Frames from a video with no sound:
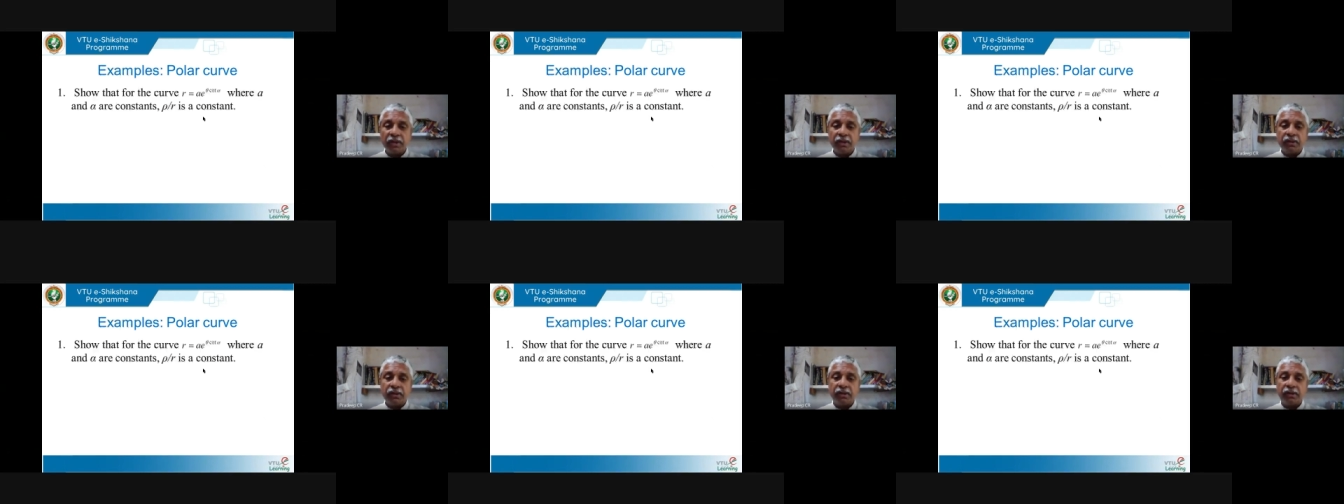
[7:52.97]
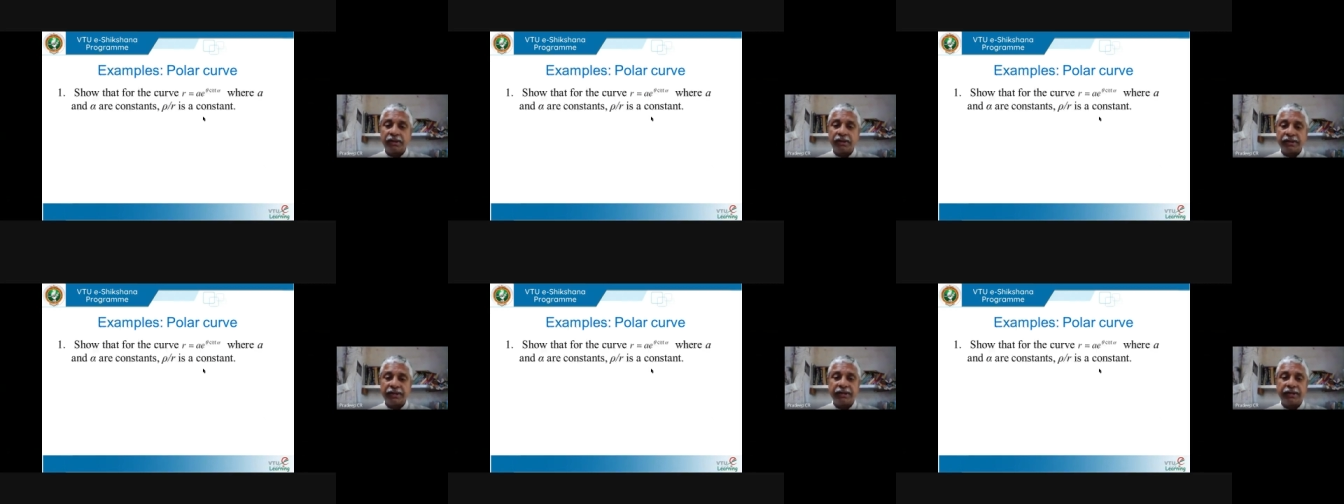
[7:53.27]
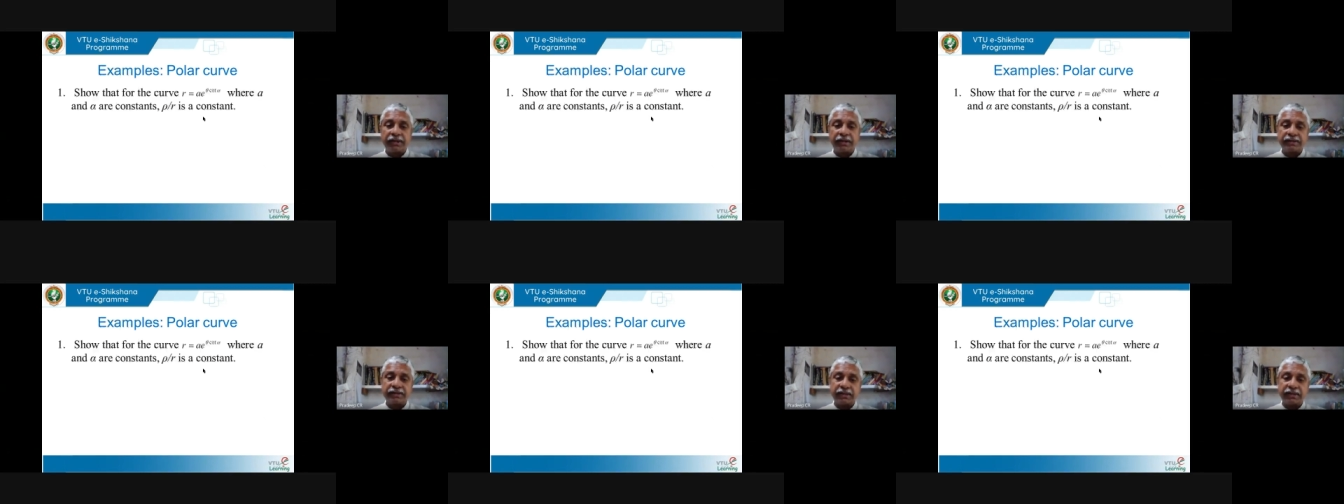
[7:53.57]
Uh, here
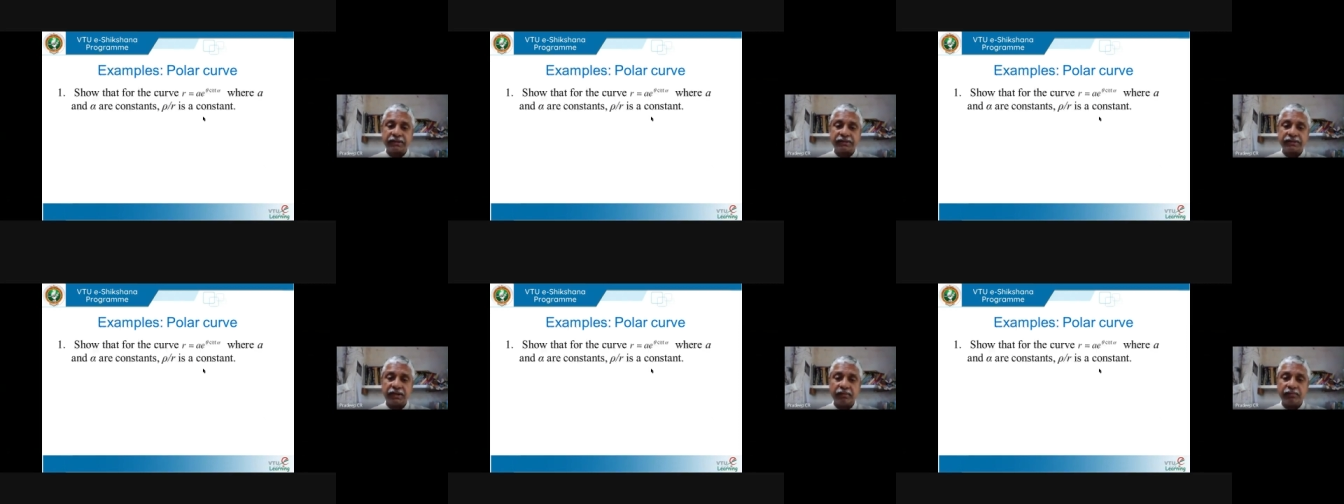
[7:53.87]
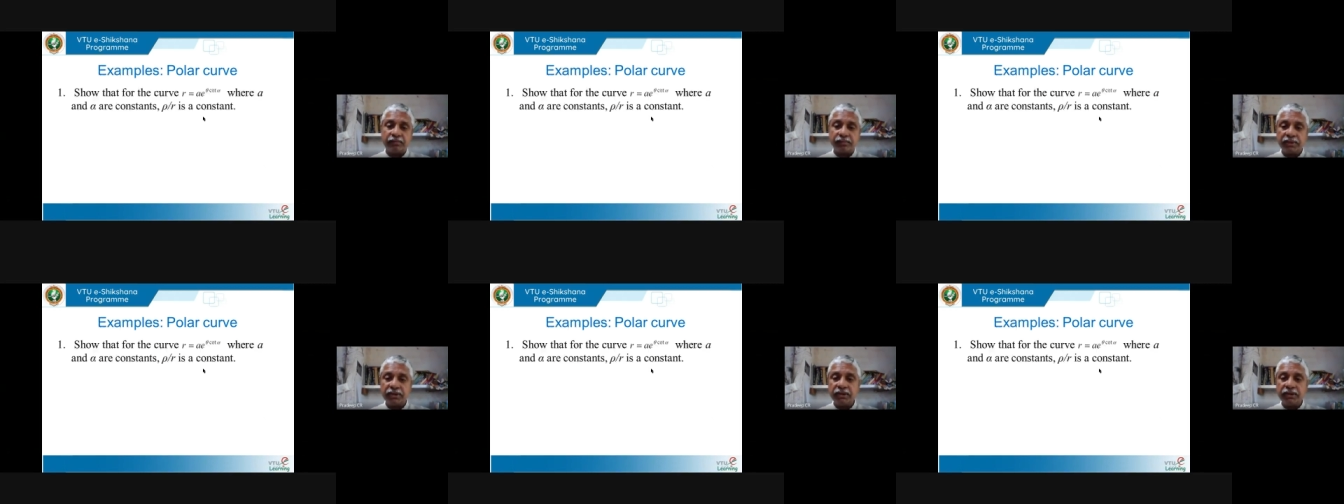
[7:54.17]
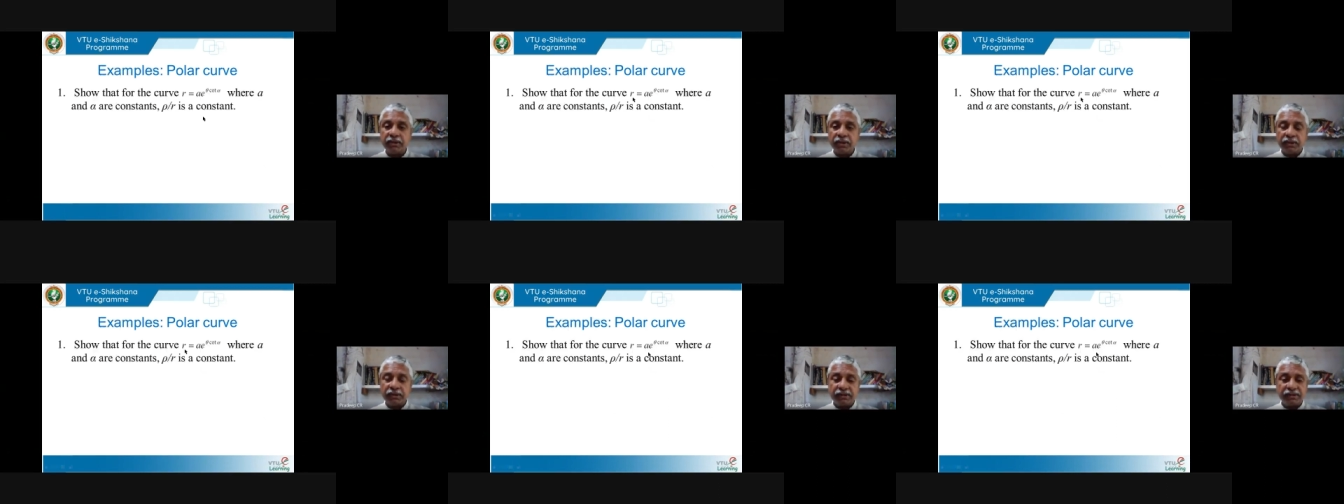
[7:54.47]
is an example.
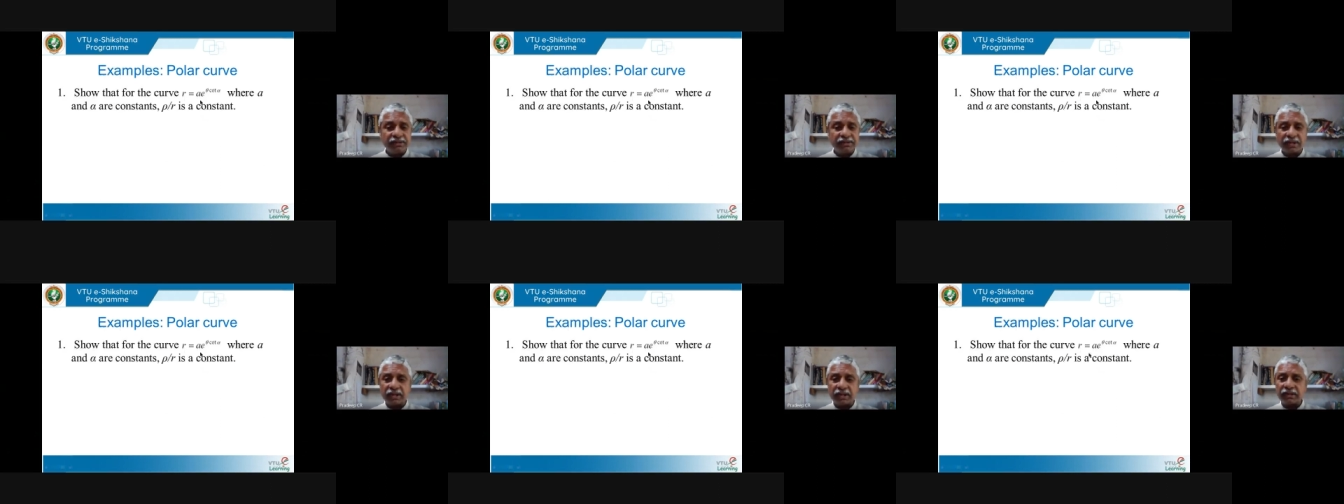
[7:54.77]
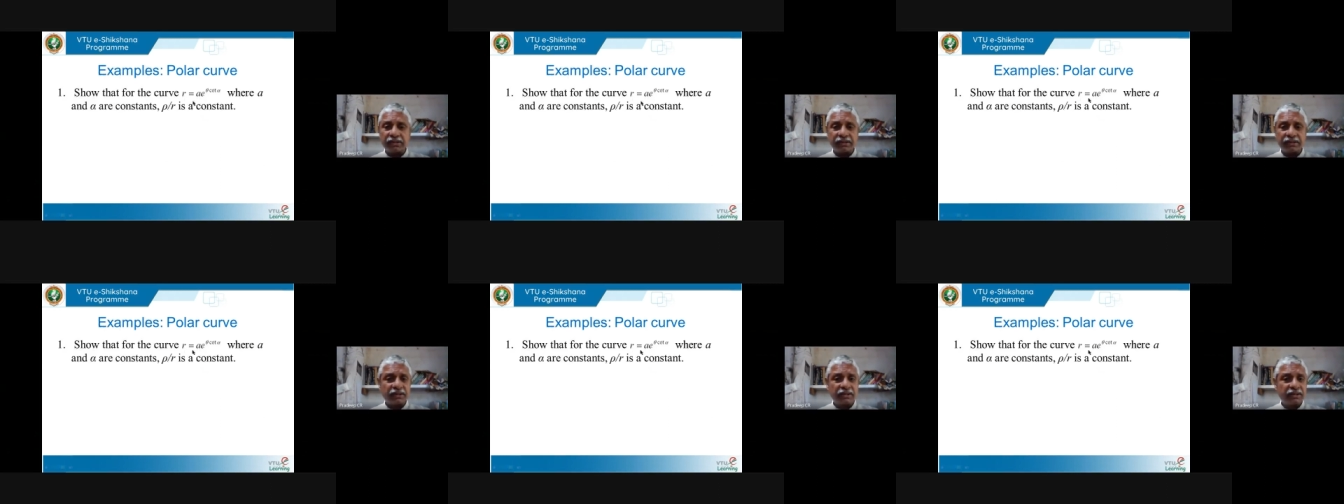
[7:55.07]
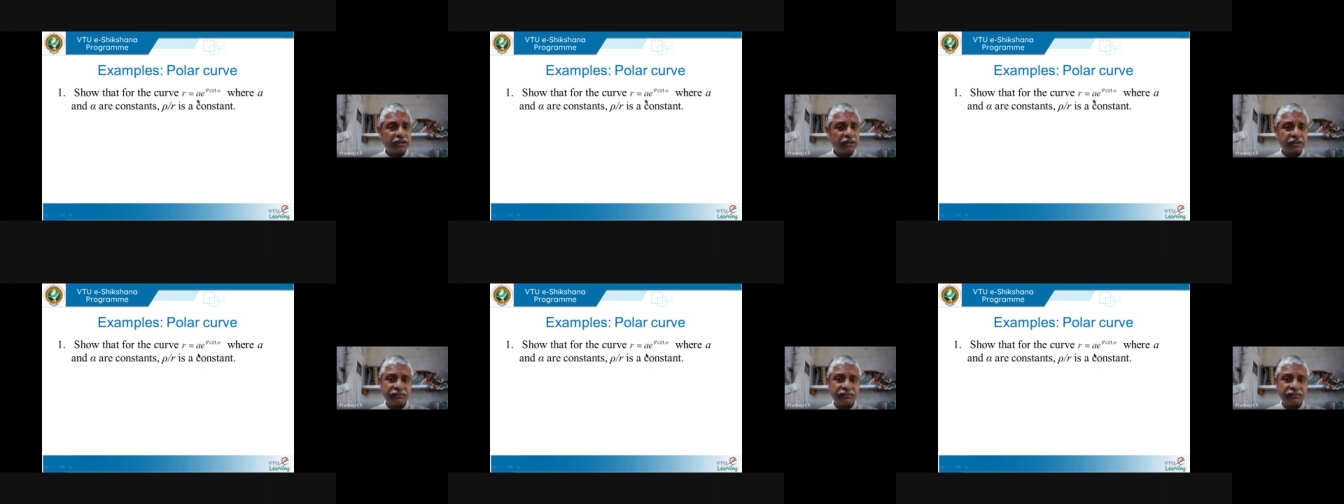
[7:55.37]
These are
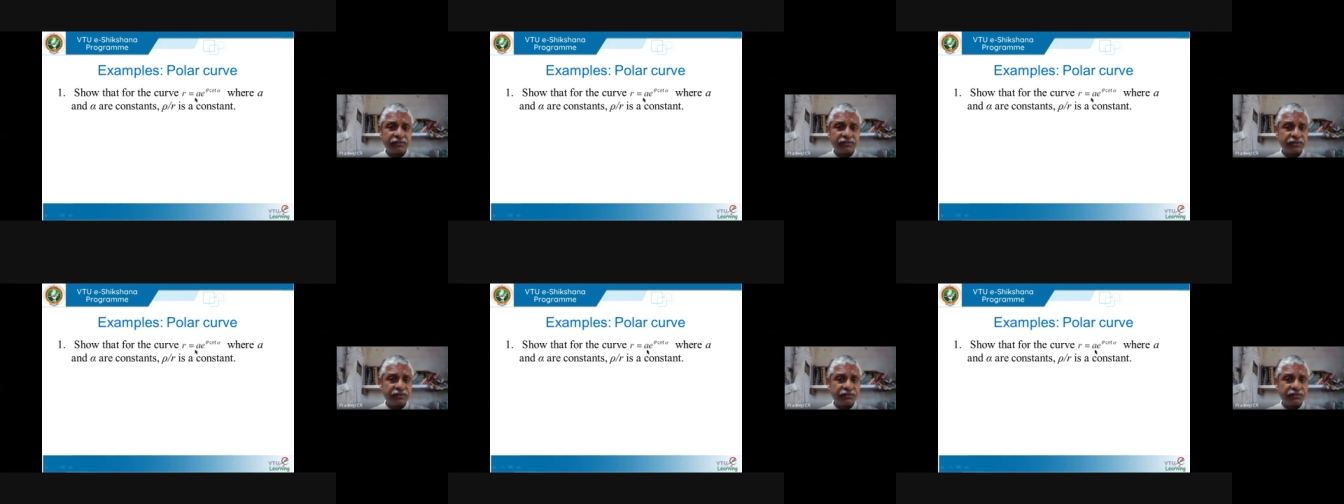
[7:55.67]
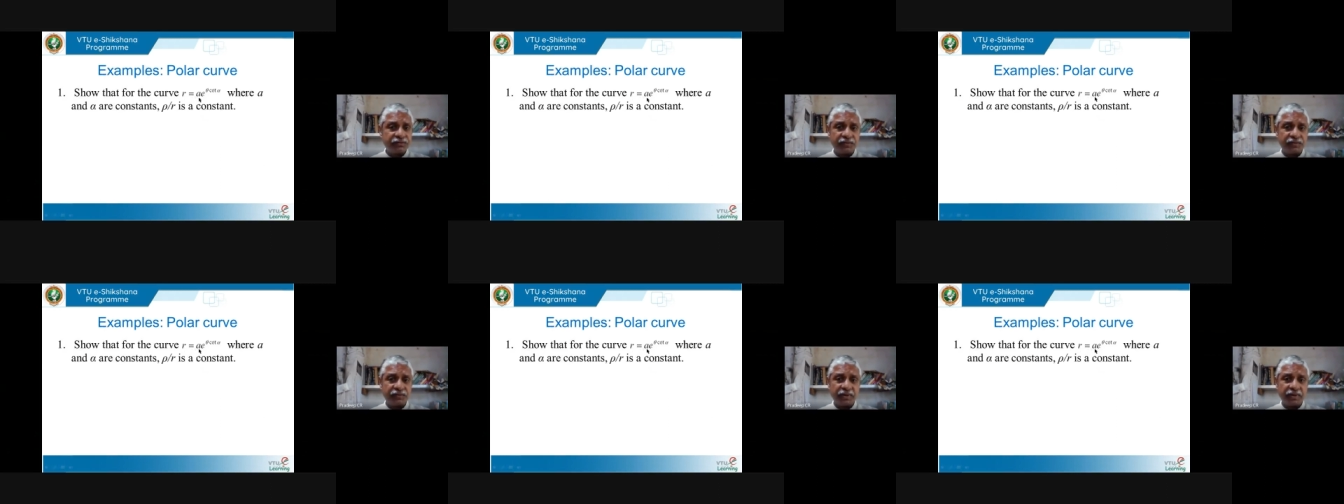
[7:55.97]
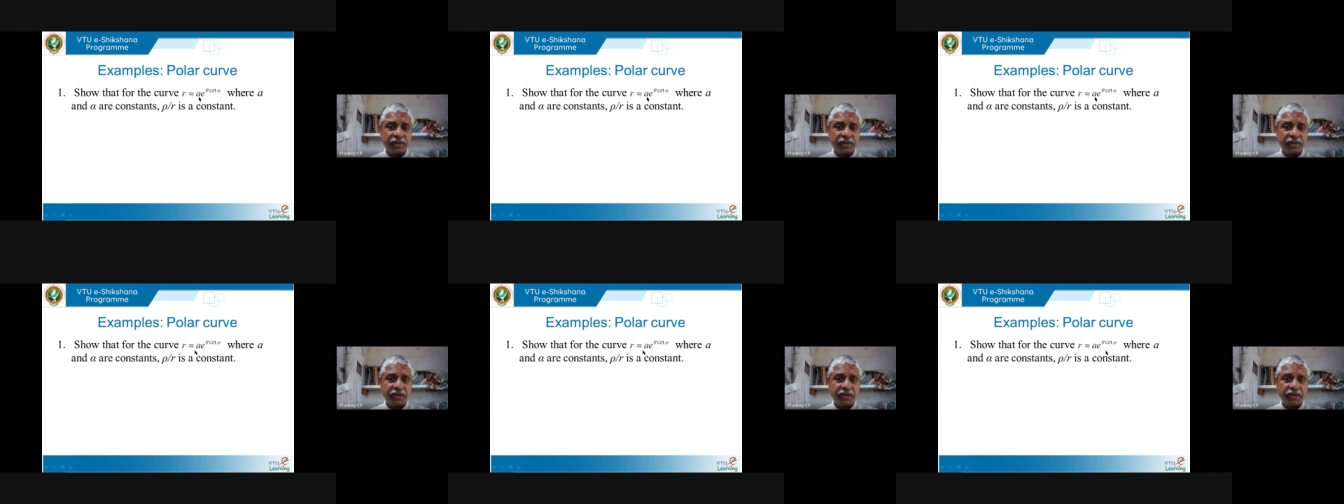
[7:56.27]
curves which we have seen
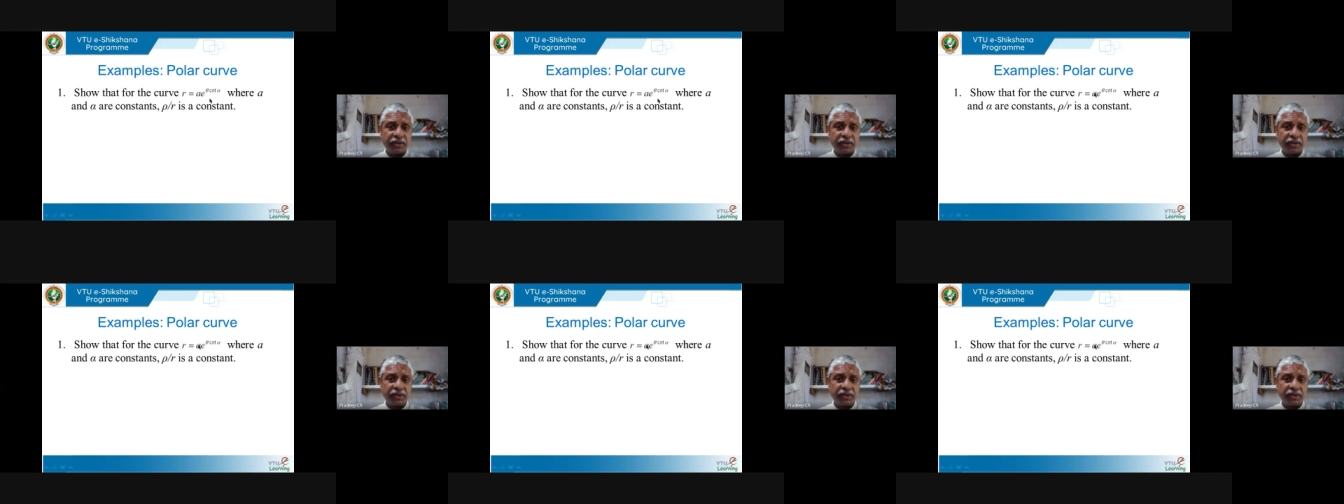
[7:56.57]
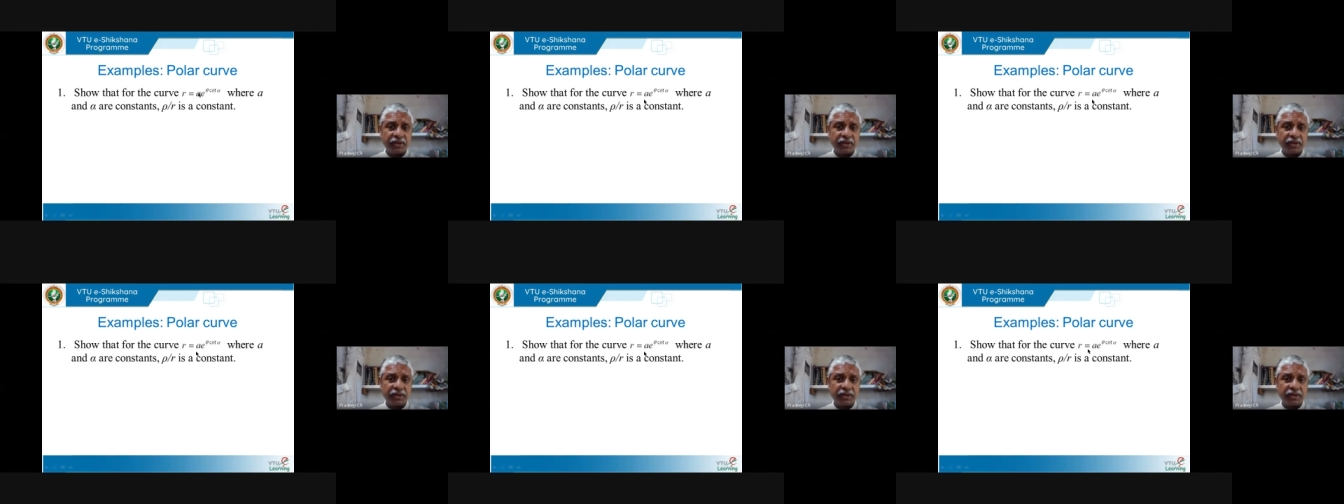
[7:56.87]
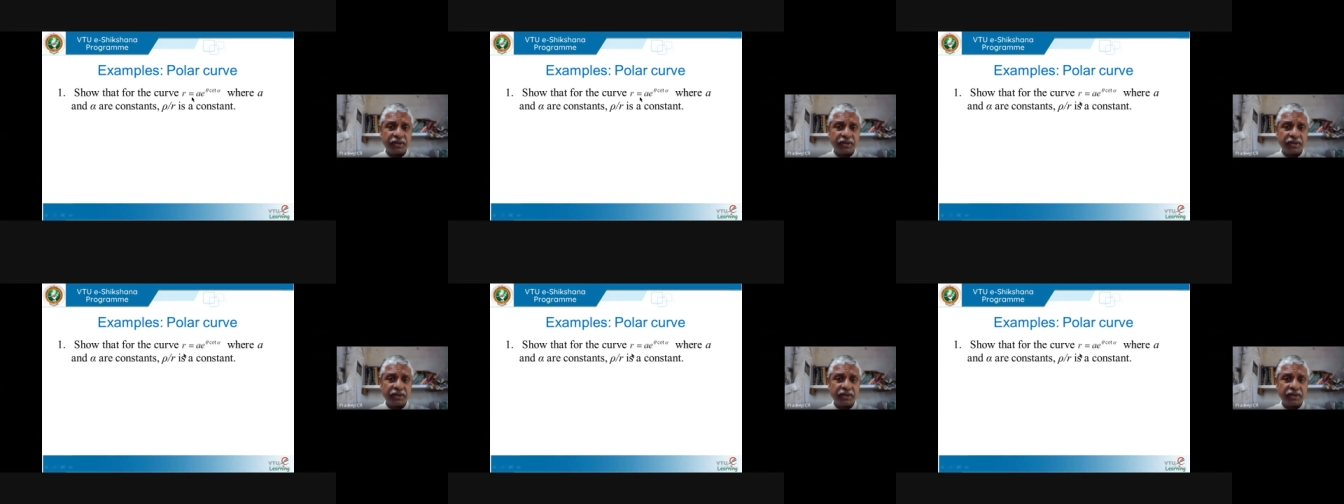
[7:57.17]
already in the first few
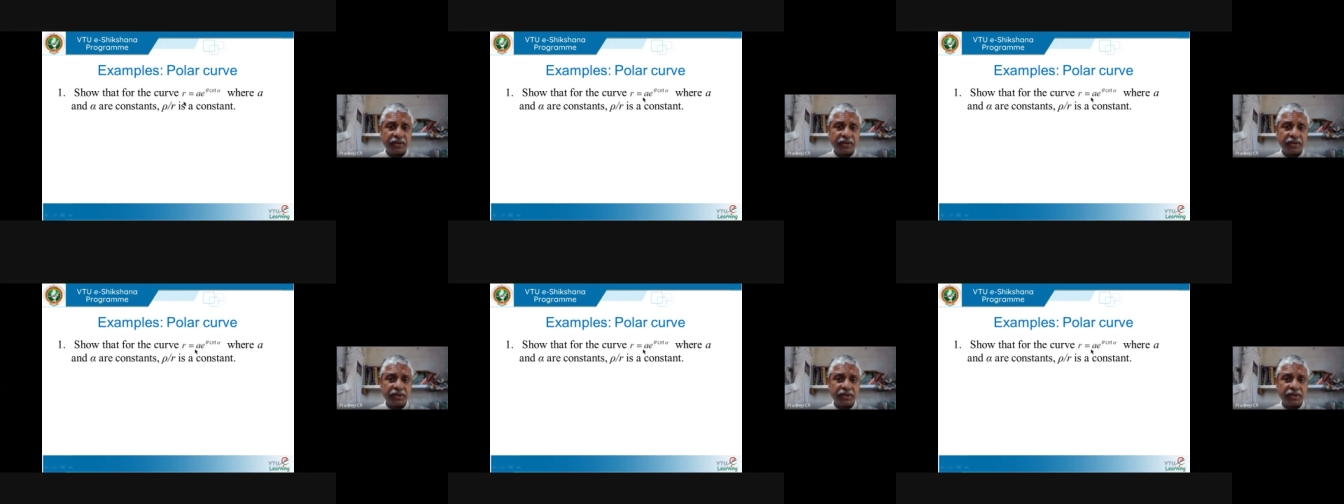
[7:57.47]
classes.